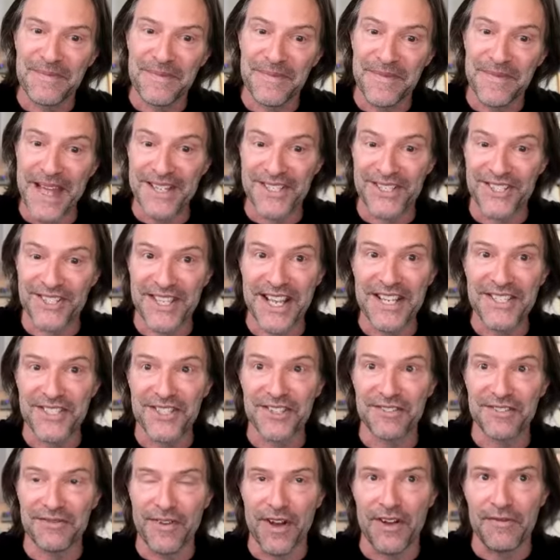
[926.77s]
that sense
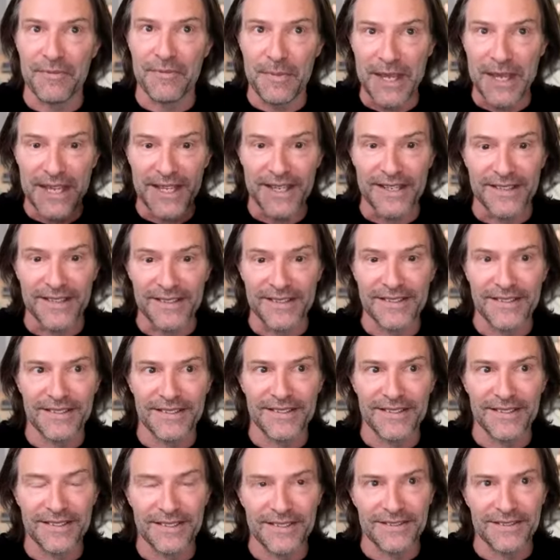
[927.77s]
of being
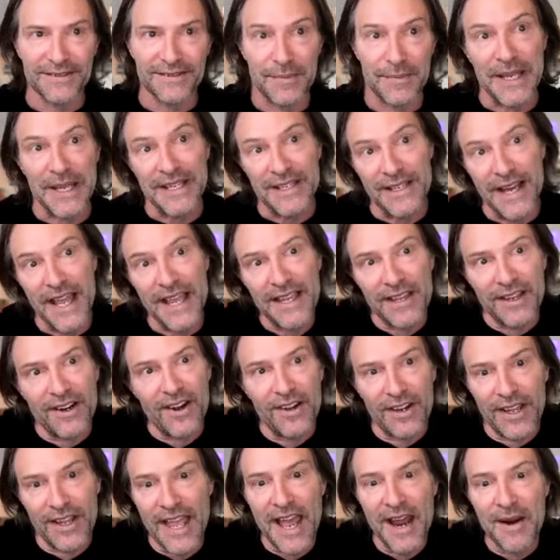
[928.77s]
naked
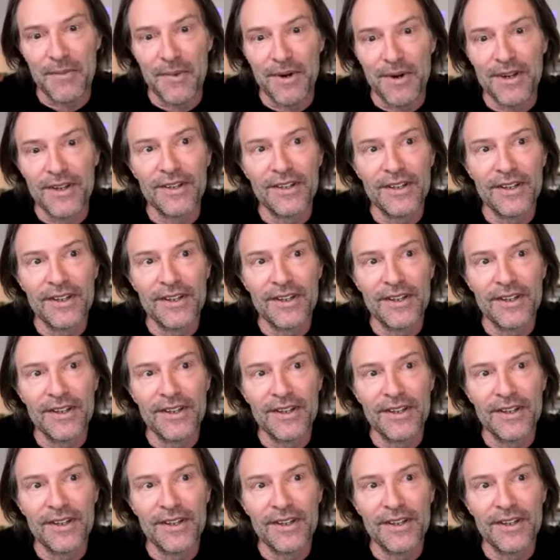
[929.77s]
on camera.